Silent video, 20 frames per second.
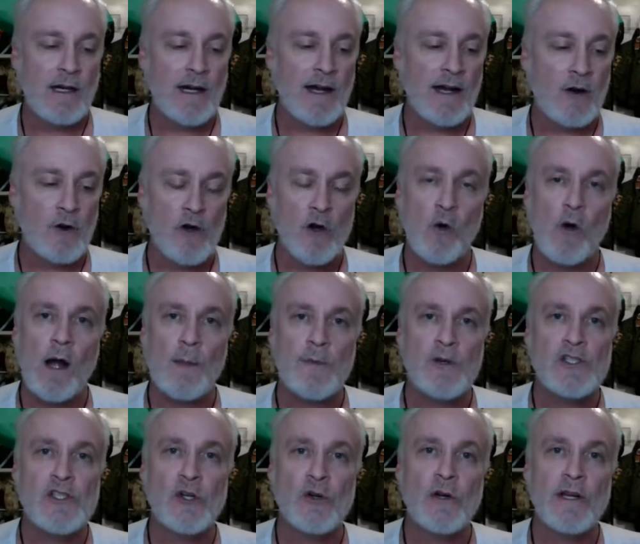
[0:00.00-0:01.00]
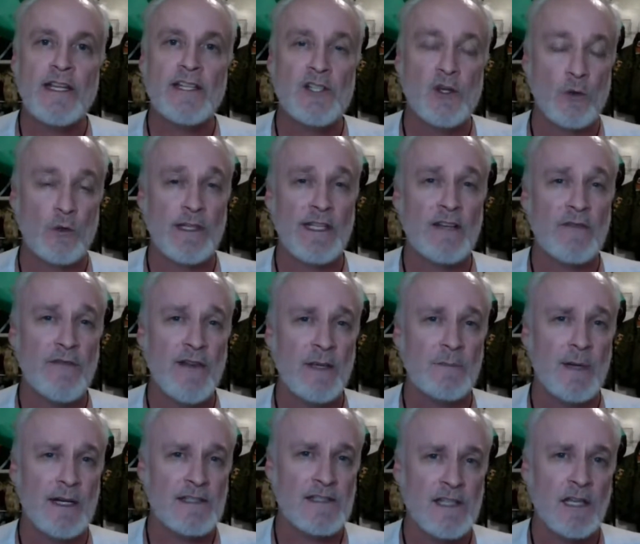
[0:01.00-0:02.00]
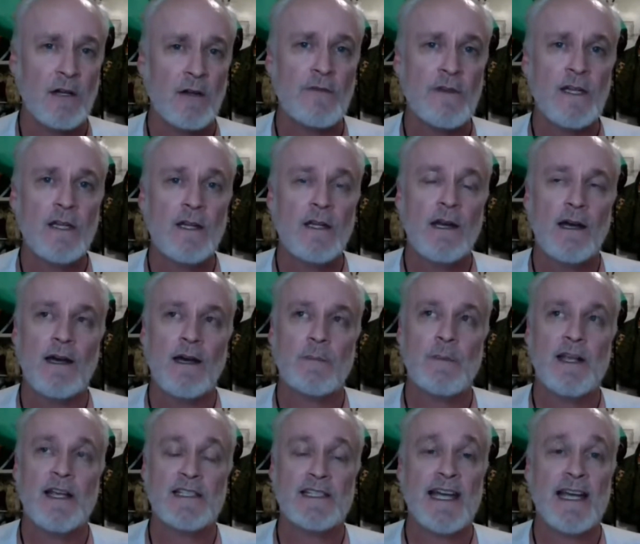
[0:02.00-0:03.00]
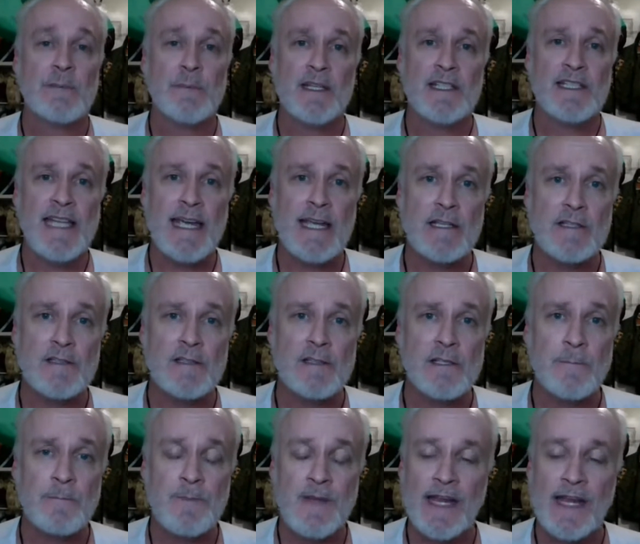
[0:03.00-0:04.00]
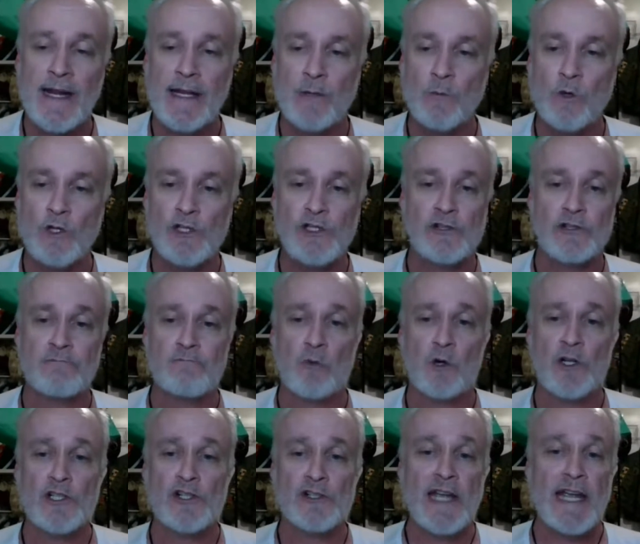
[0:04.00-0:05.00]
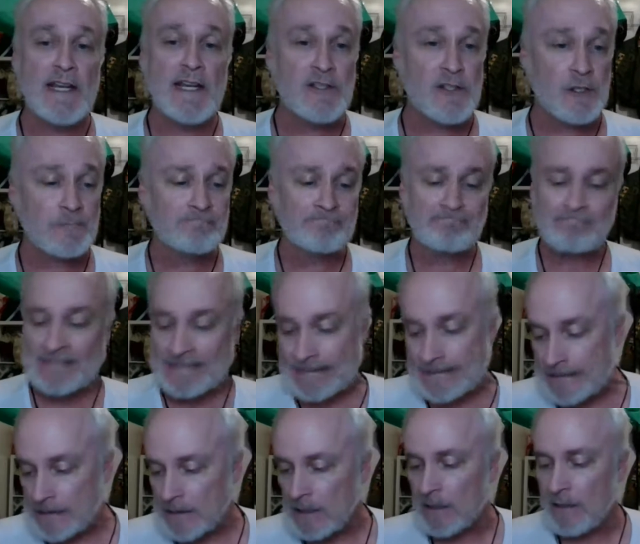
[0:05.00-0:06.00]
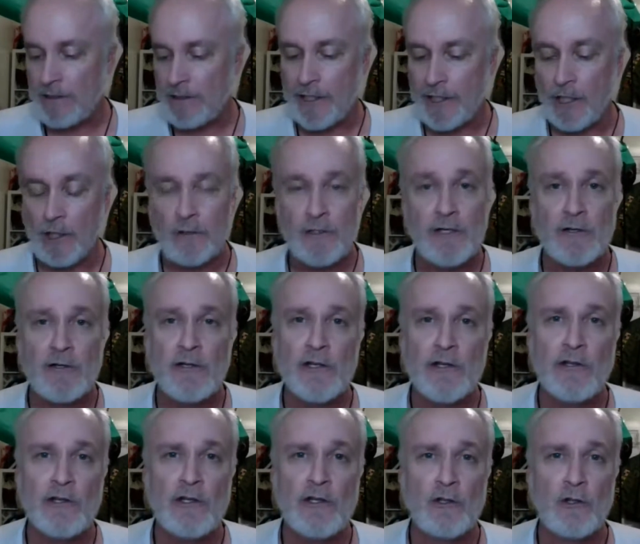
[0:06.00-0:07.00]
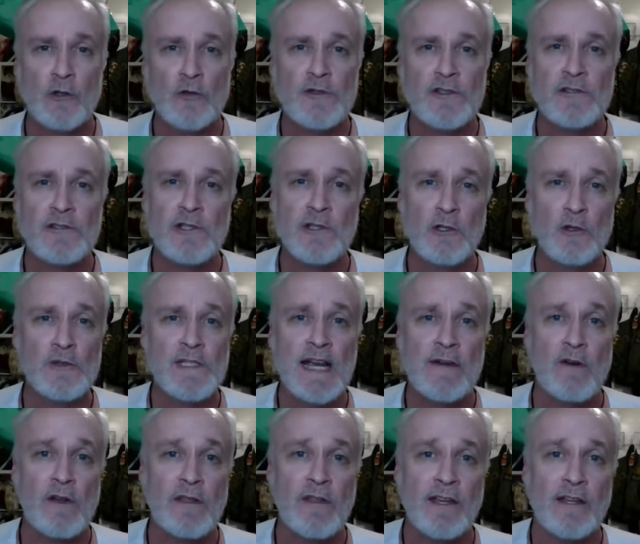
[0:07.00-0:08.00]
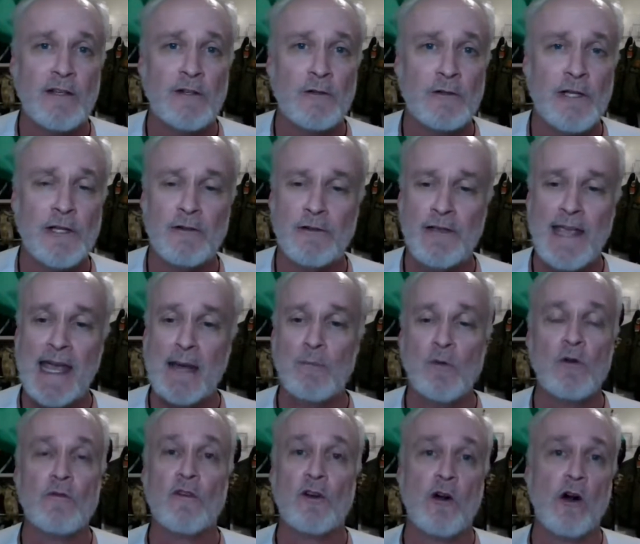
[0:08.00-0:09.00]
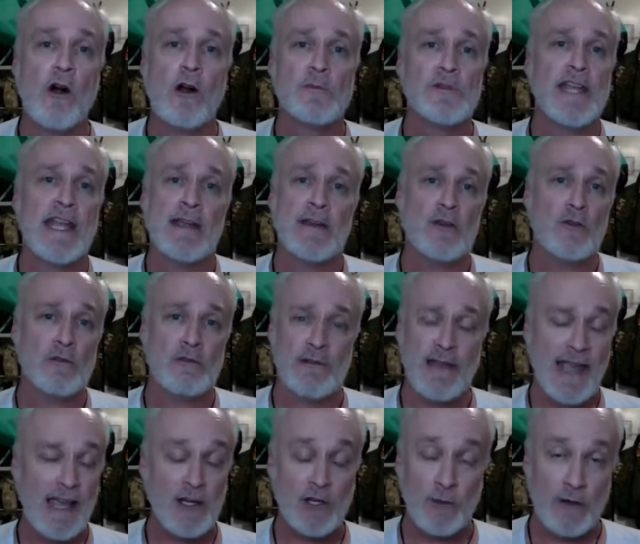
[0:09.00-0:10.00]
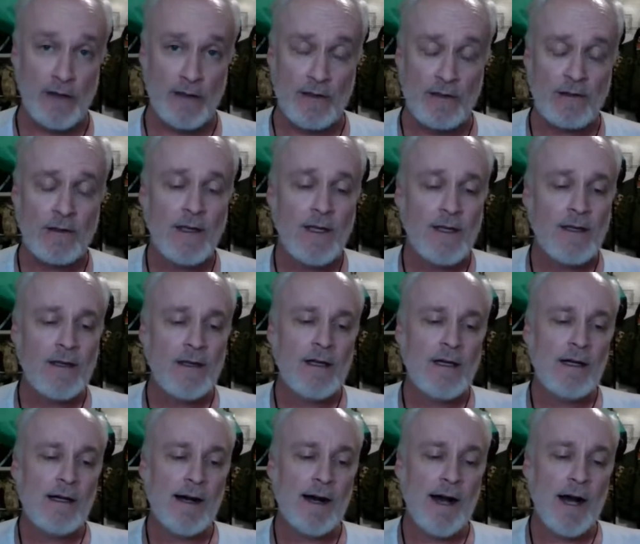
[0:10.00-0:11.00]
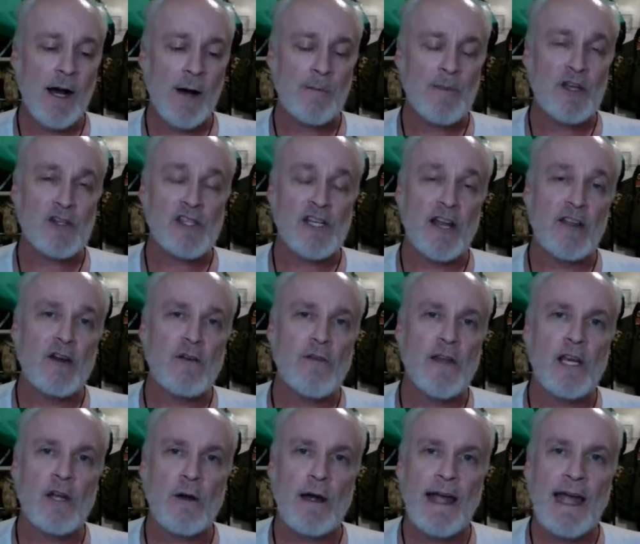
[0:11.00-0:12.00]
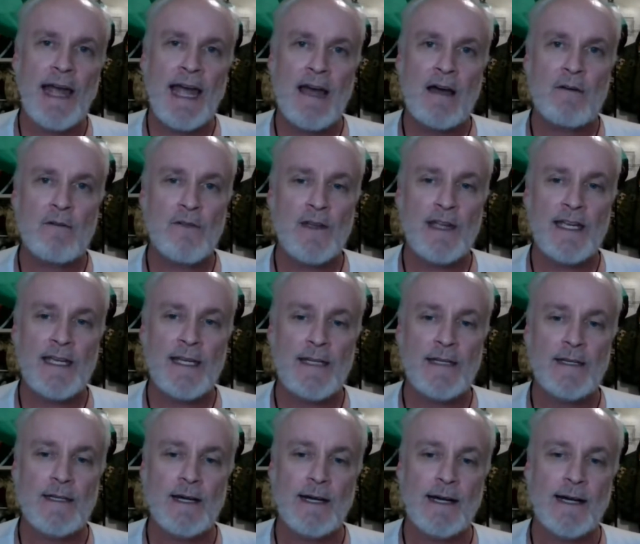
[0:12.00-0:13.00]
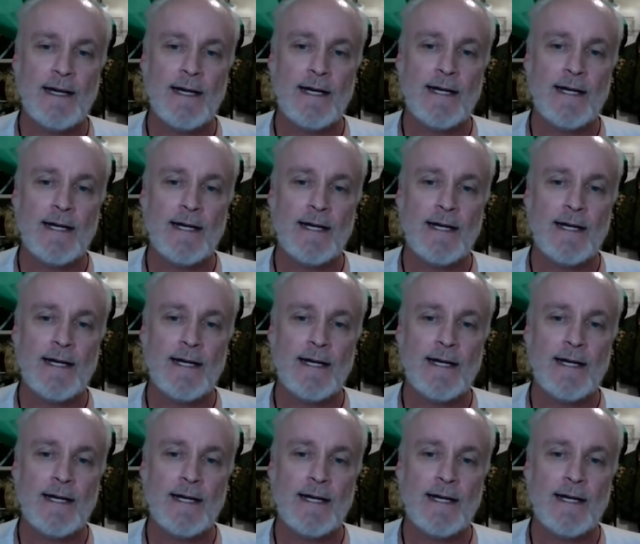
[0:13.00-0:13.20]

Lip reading: or no opportunity to really defend myself because I had been tased. And once you're tasered, you lose everything. You can't move your arms. You can't do anything. There's another video I have in